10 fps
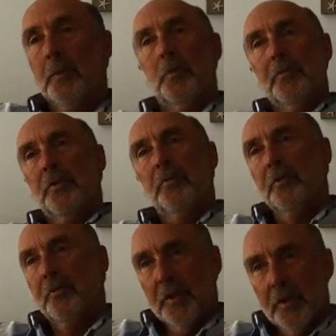think we've given
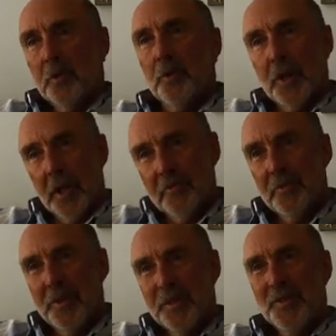a fairly good
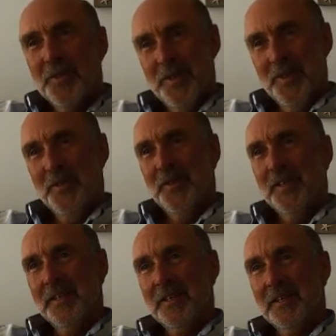coverage there.
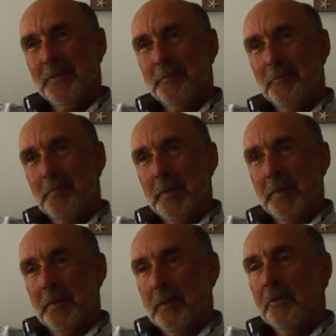And, um,
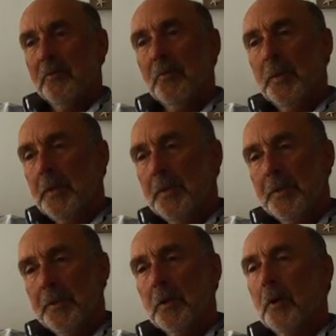now for me,
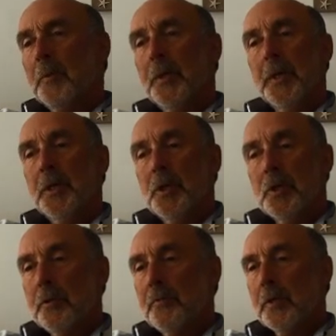there's a
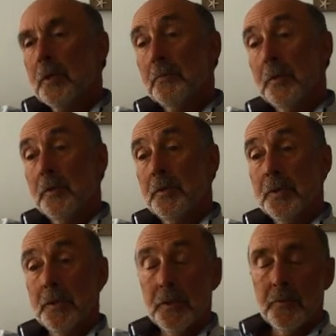combination of the
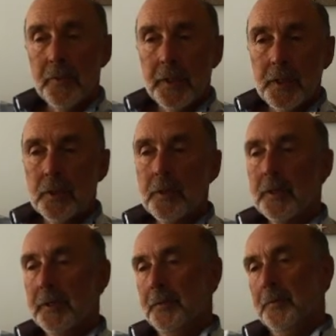hypnosis, of
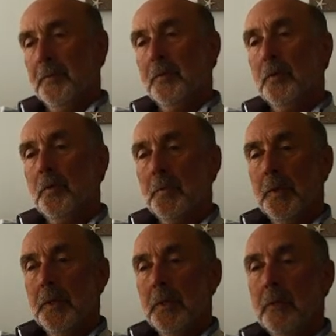nature-guided
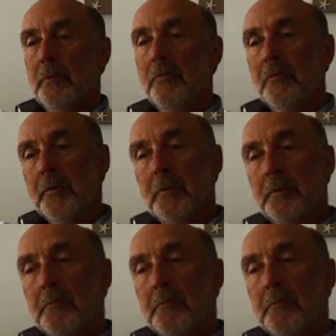therapy, of uh,